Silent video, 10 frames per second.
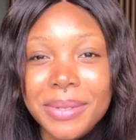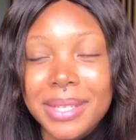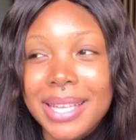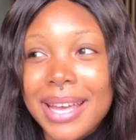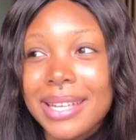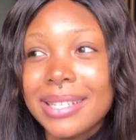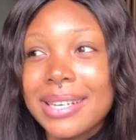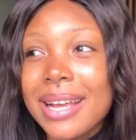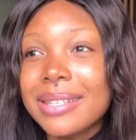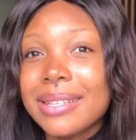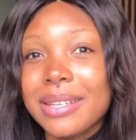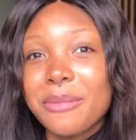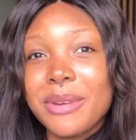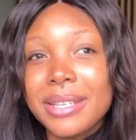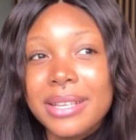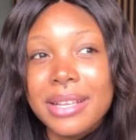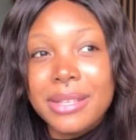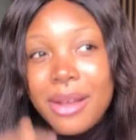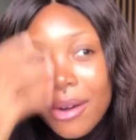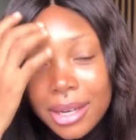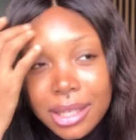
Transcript: today and the next day the person is gone?